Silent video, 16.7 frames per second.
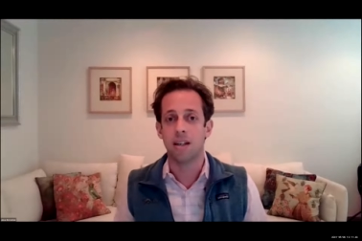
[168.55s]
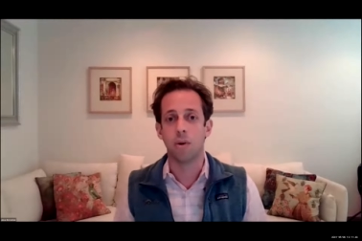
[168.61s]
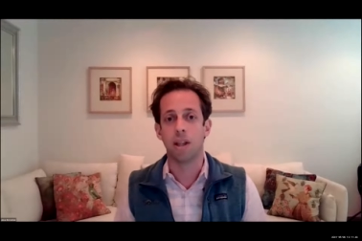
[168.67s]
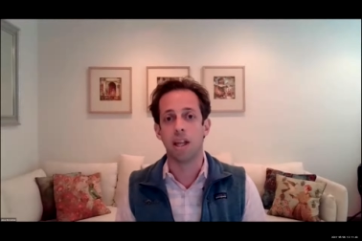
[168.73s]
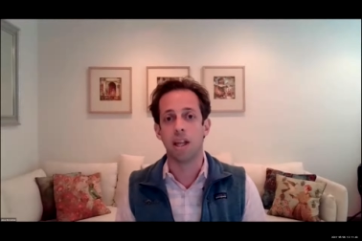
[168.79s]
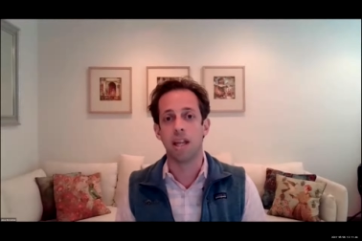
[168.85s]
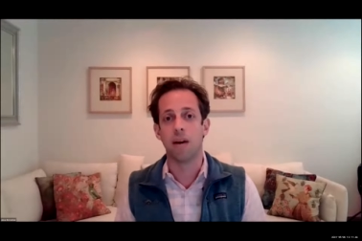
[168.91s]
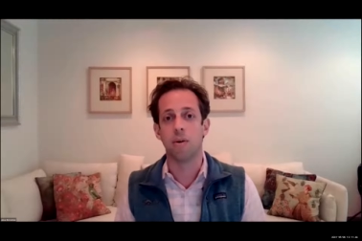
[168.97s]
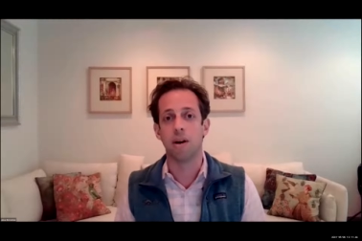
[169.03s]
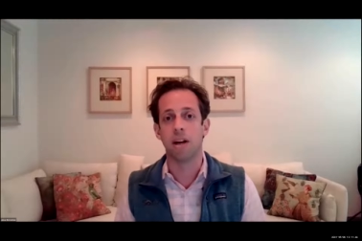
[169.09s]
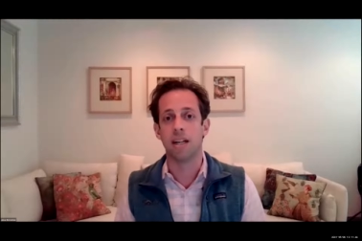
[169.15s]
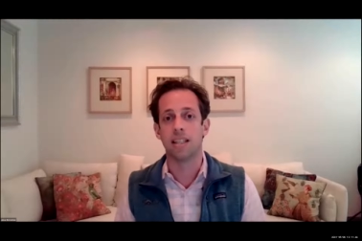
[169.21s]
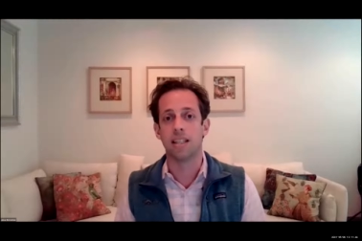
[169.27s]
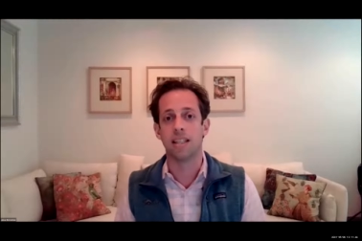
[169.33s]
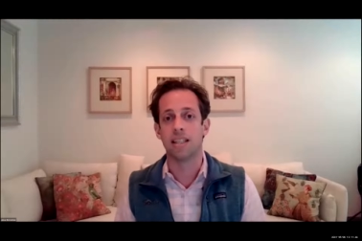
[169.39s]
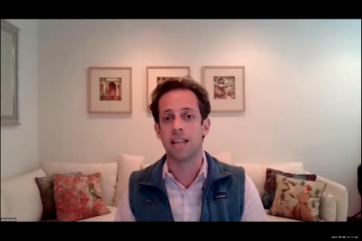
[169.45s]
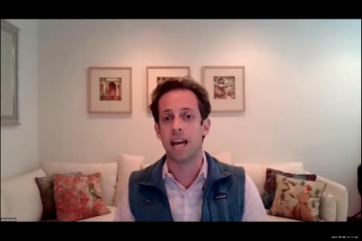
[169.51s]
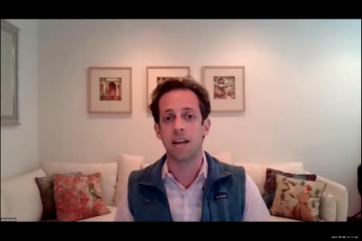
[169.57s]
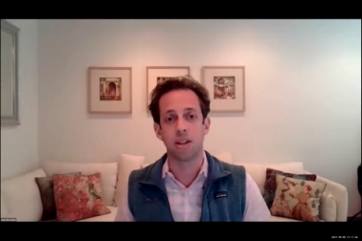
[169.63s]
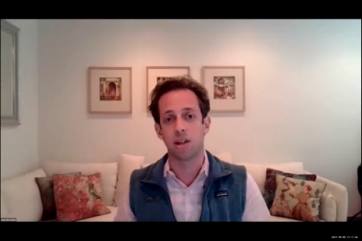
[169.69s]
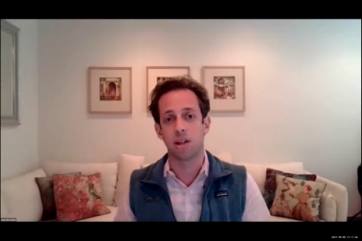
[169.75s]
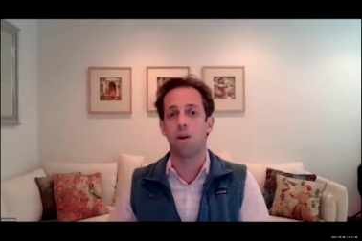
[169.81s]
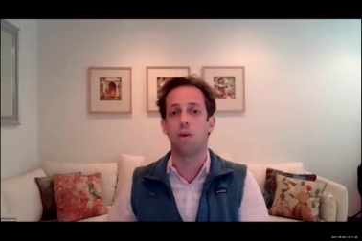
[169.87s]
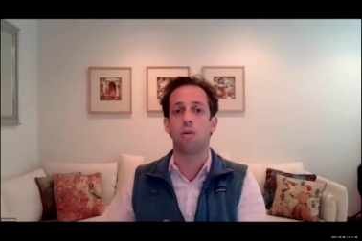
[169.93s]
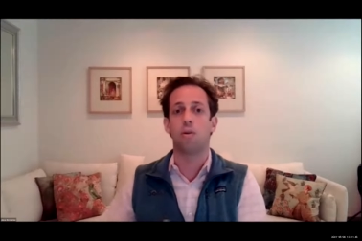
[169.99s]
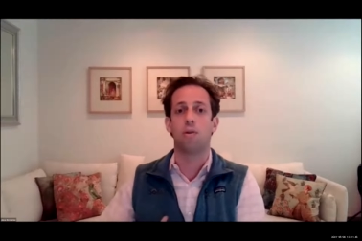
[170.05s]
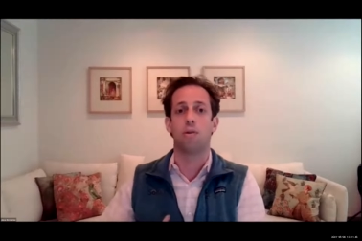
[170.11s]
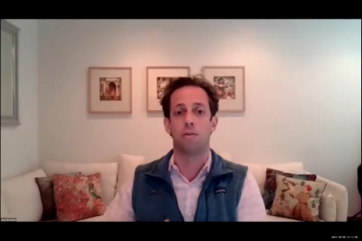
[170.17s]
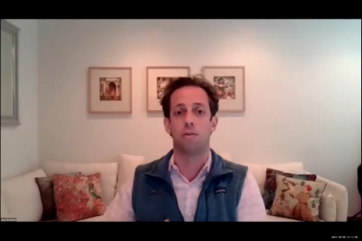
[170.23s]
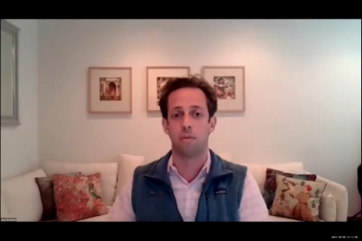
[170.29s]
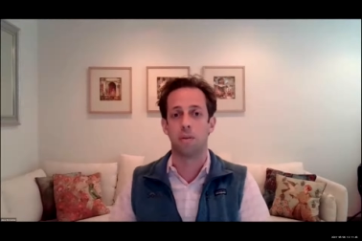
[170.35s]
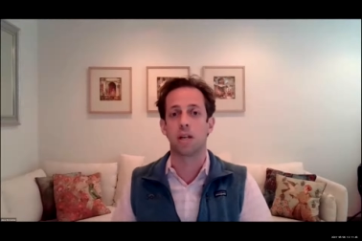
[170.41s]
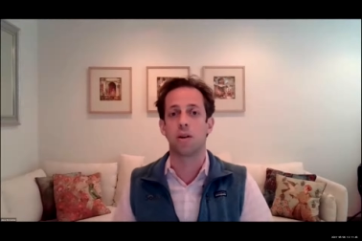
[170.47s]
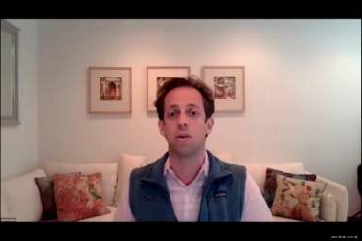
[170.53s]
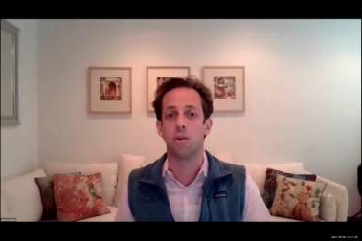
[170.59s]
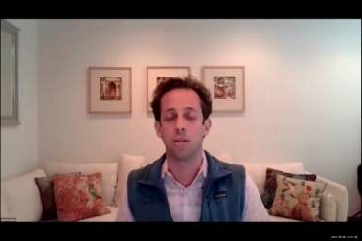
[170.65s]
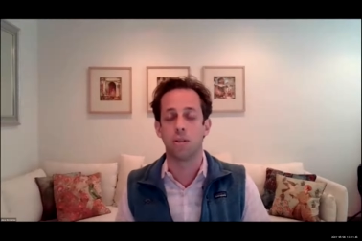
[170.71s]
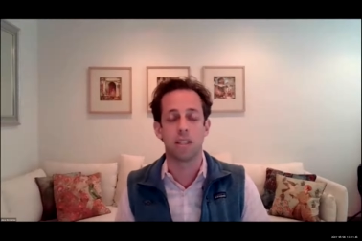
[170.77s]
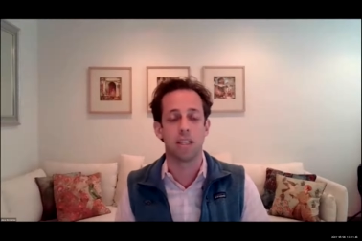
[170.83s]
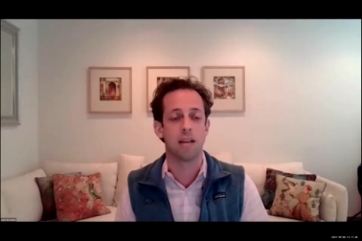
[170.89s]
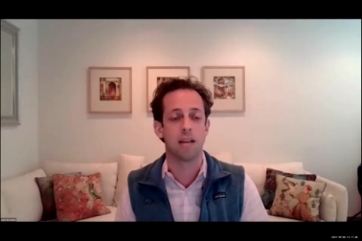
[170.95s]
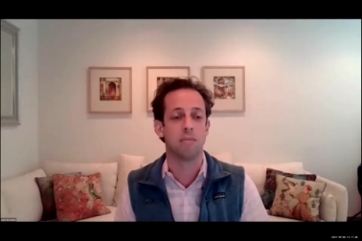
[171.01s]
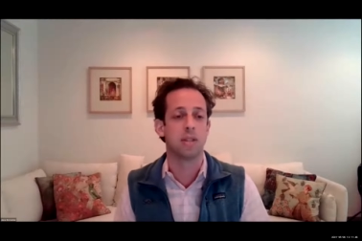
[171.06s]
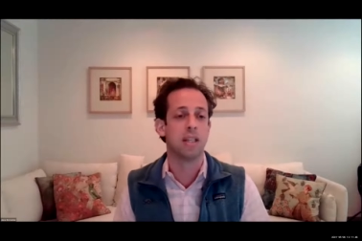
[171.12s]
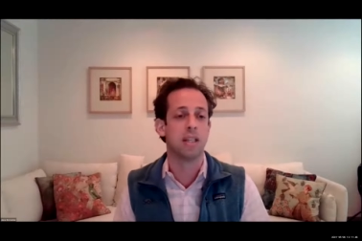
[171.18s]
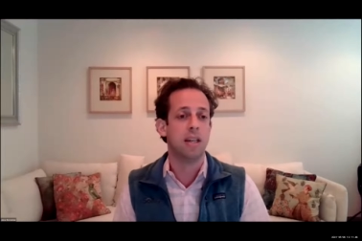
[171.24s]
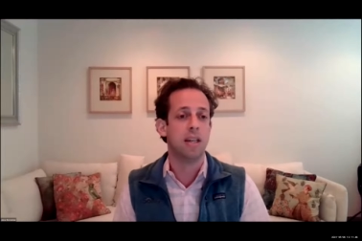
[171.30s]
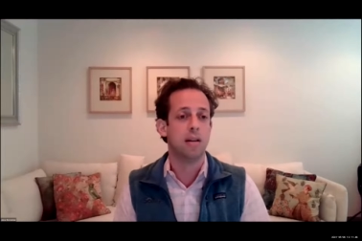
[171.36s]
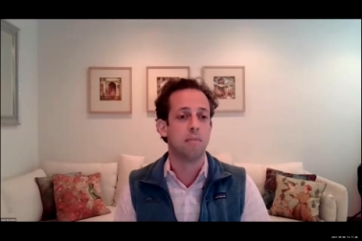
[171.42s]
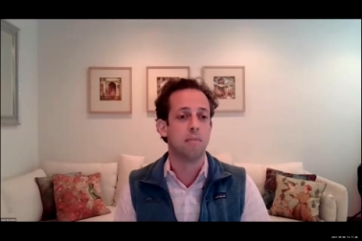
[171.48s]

whether they wanted to take the coal from the coal seams